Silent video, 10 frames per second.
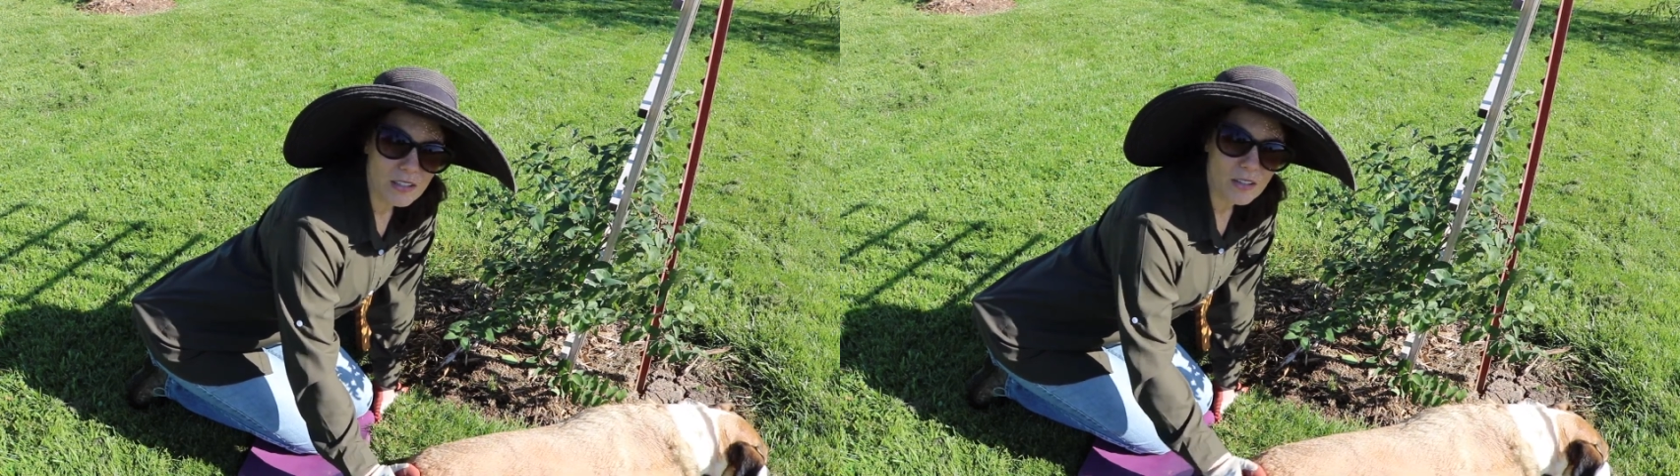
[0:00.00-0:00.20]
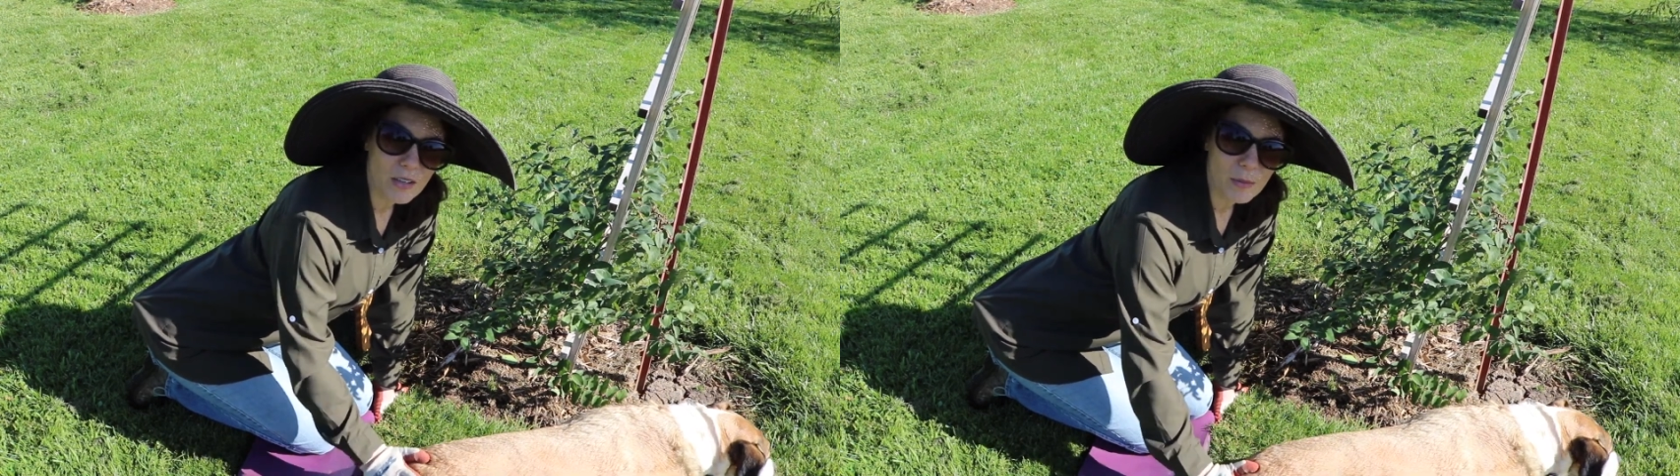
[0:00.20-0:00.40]

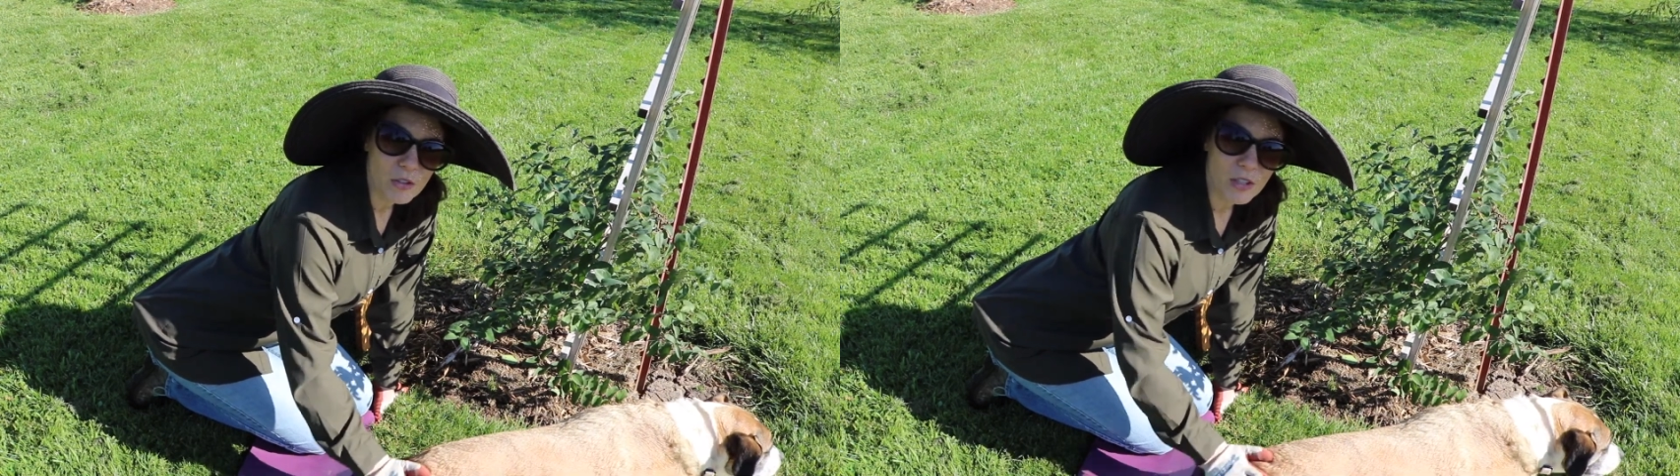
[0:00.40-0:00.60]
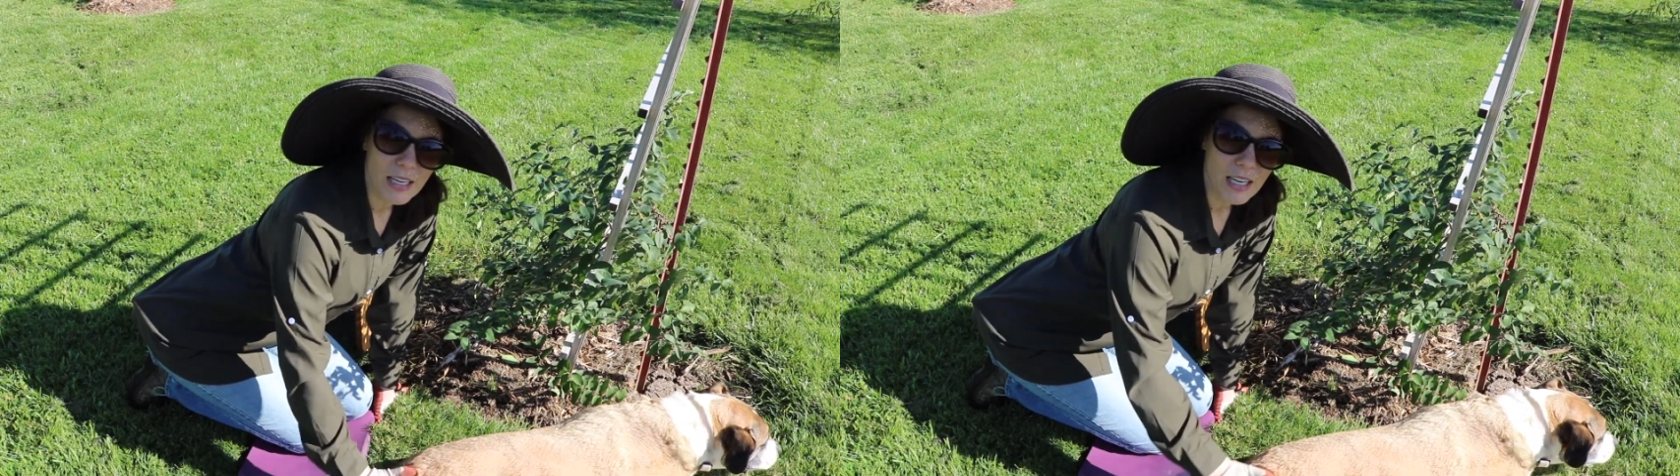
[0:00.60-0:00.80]
So I'm gonna
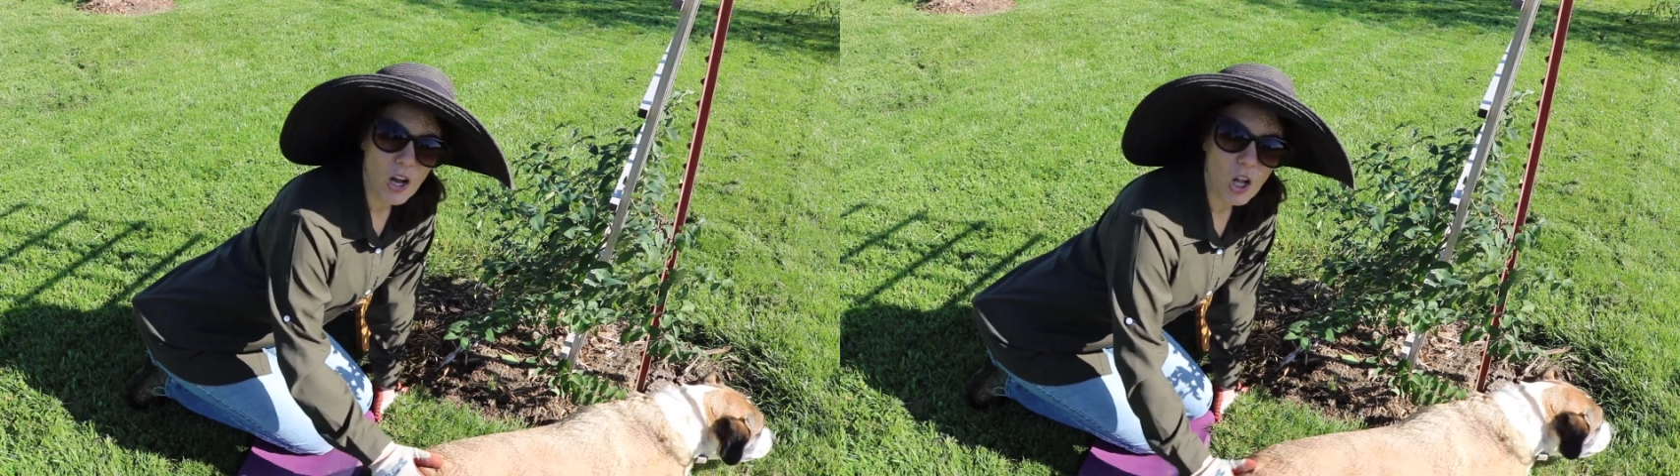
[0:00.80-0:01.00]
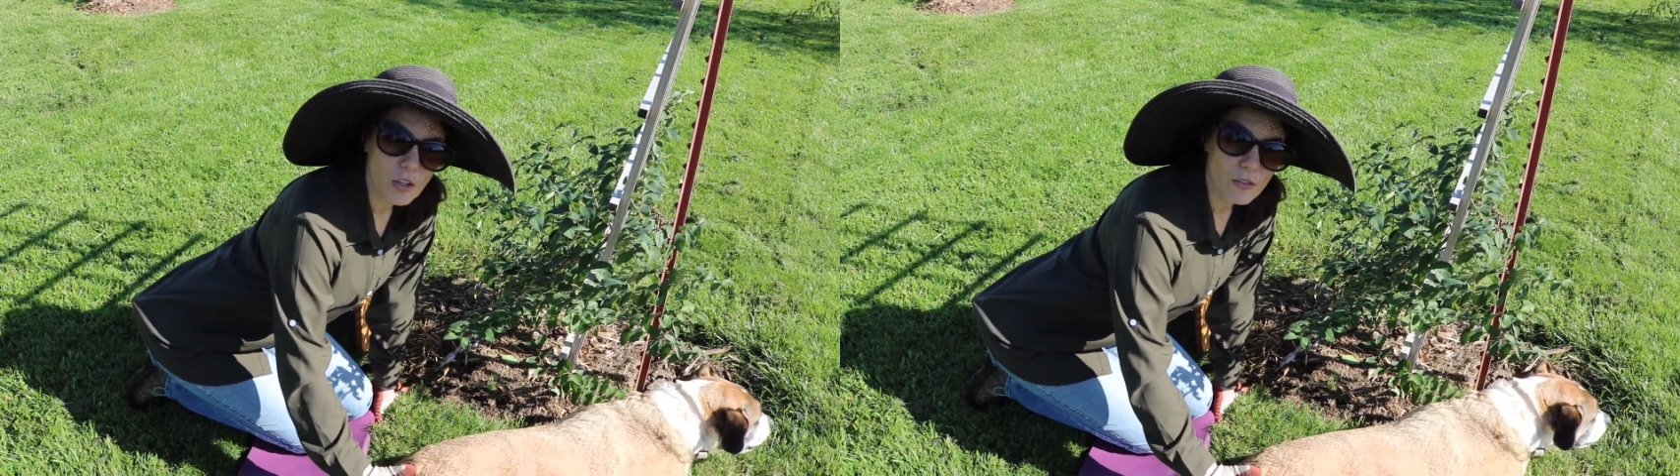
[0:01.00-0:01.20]
try and get
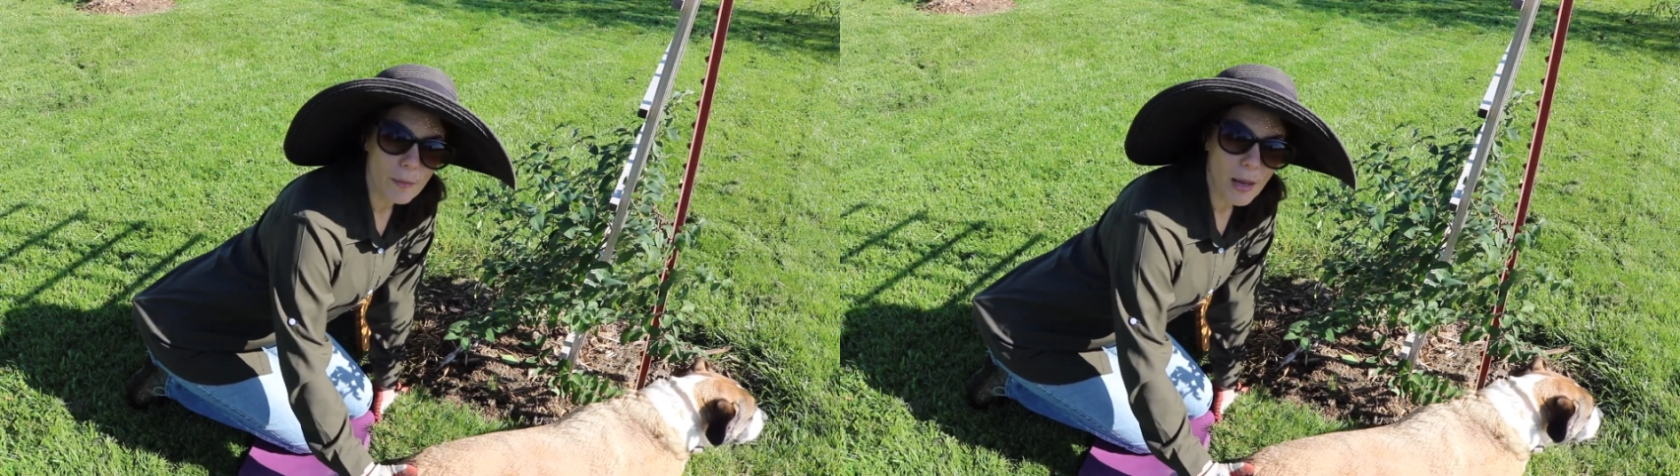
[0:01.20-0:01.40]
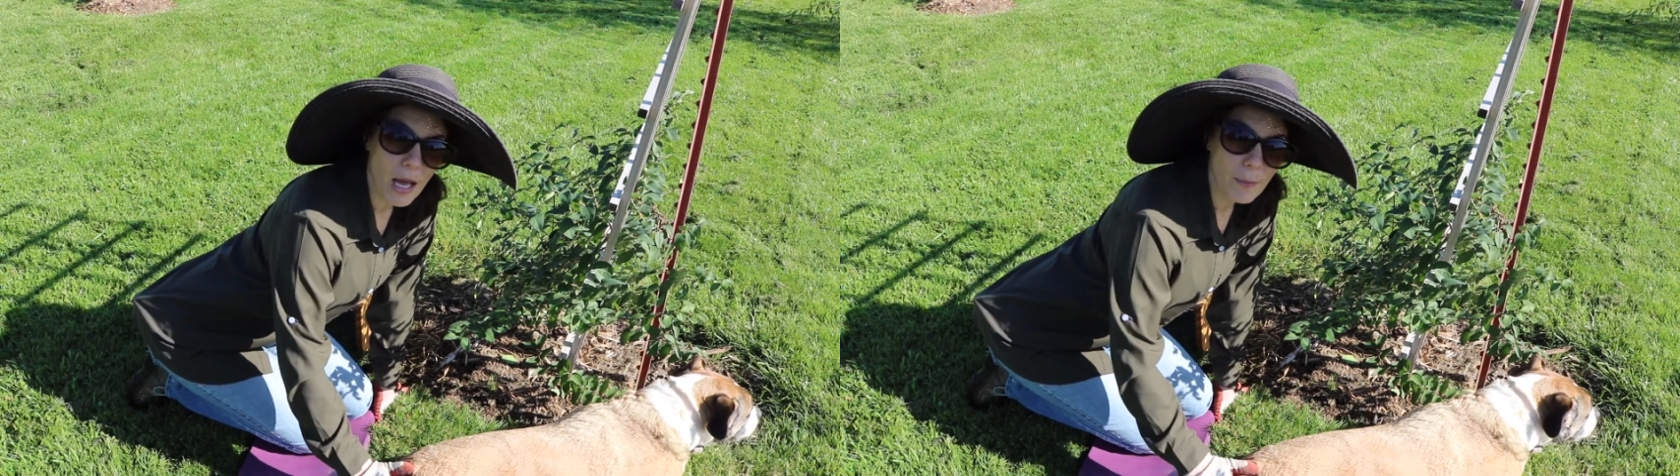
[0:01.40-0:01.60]
all of
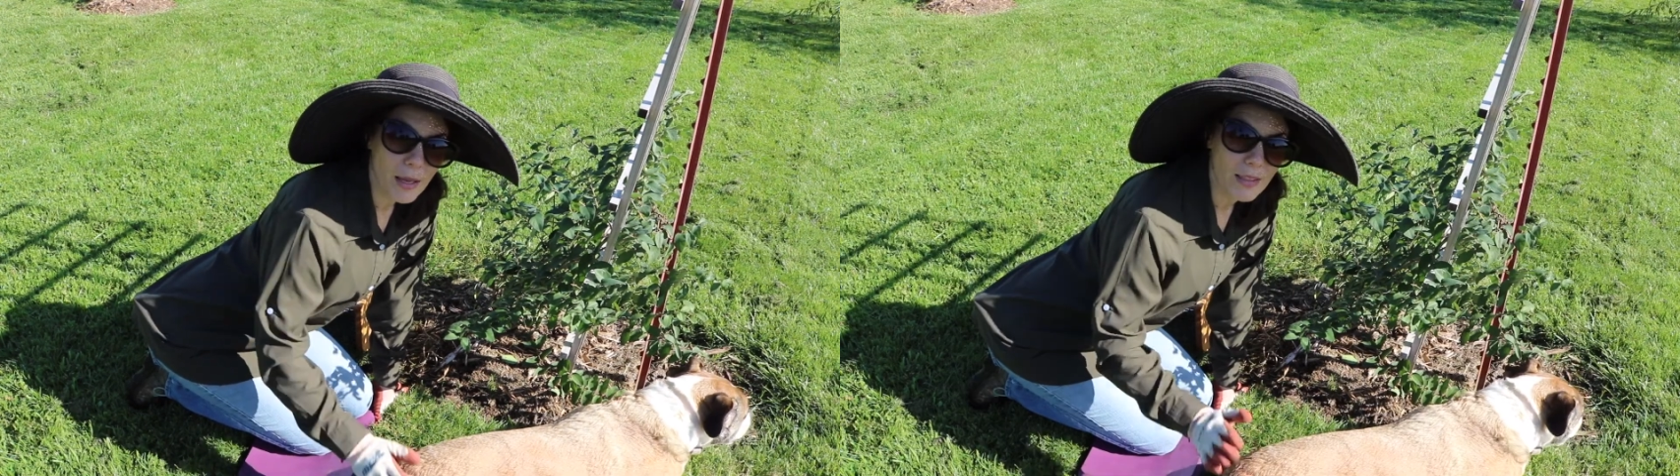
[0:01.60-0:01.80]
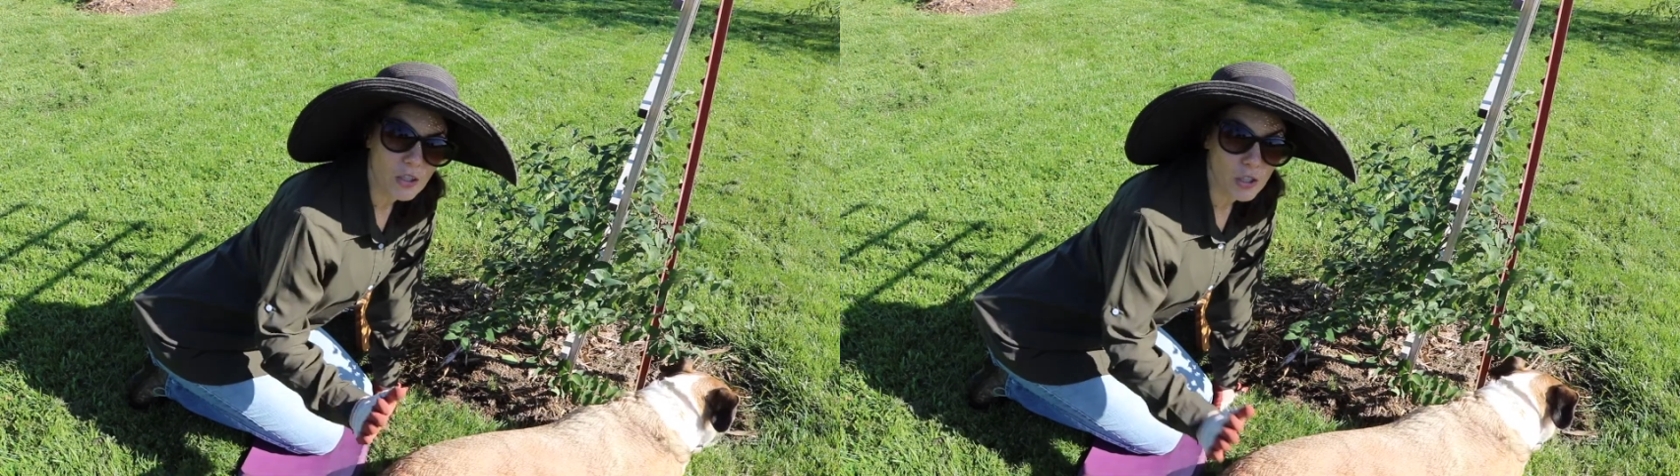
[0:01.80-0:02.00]
them up
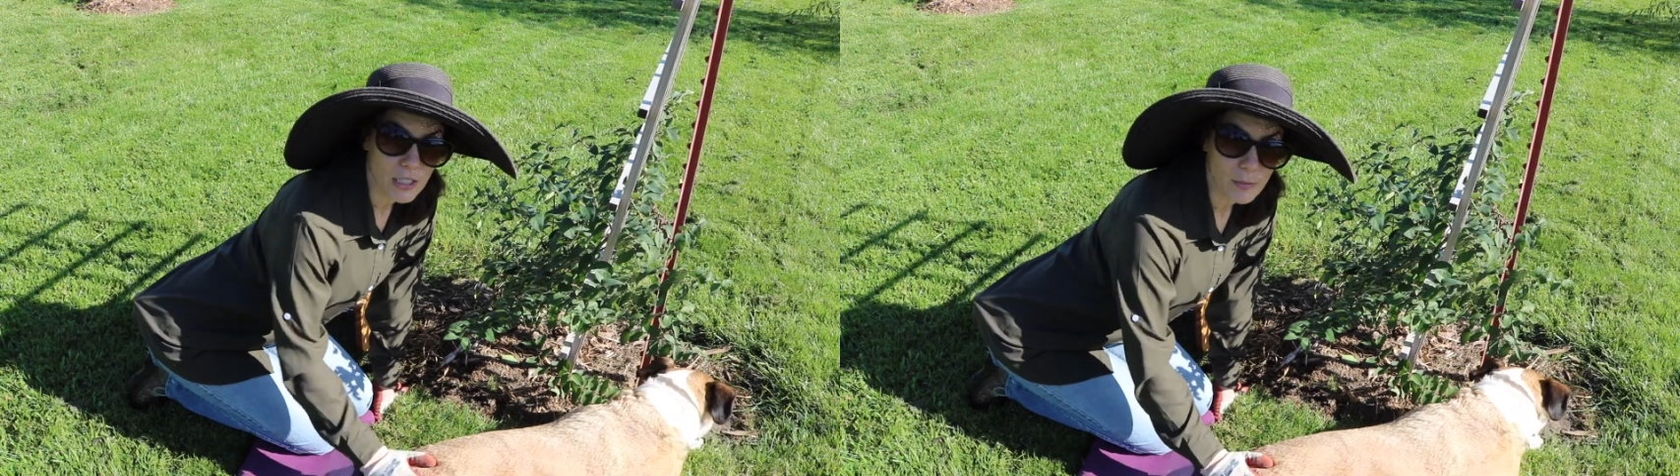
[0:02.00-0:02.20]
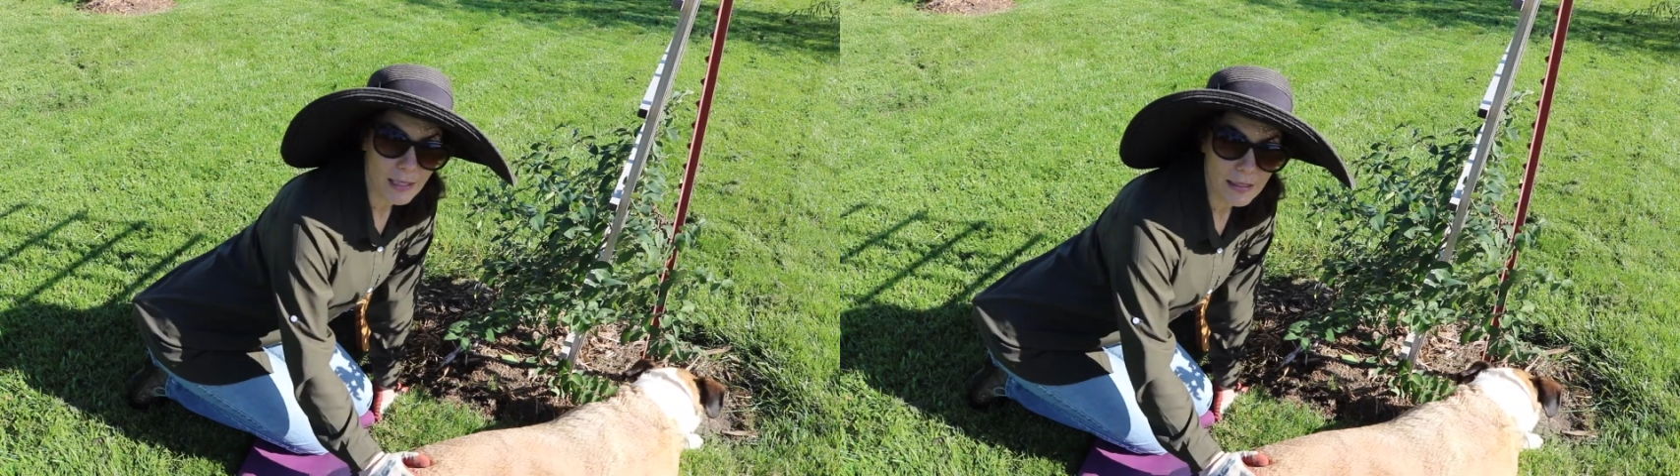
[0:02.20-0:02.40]
and then
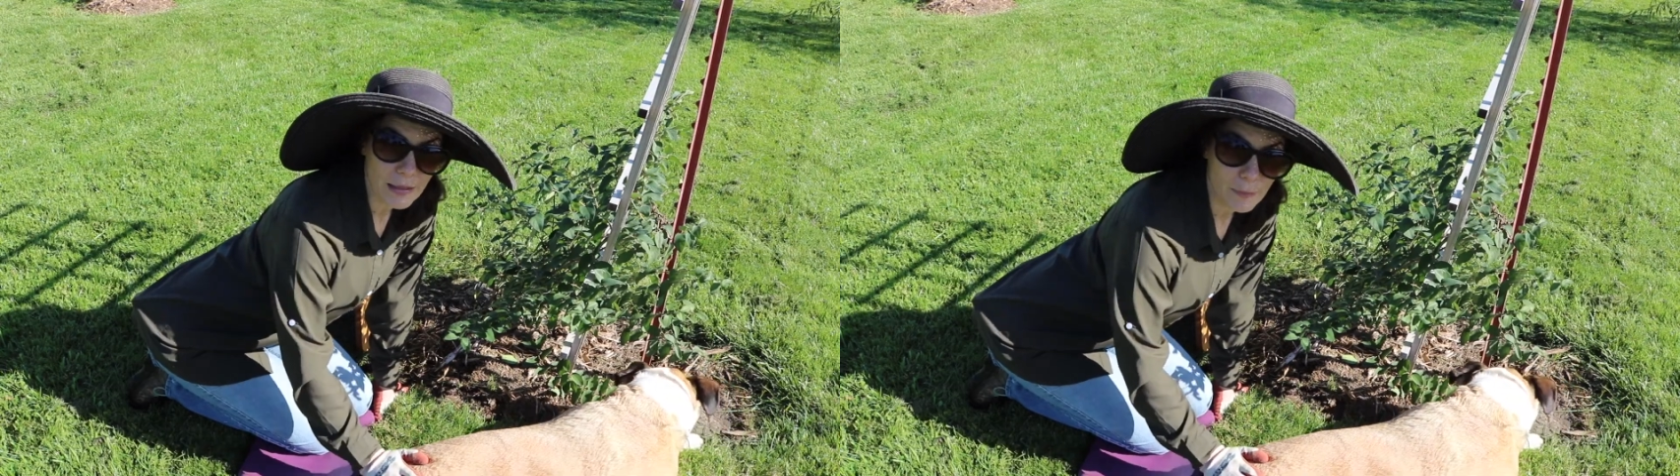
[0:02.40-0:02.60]
transplant them.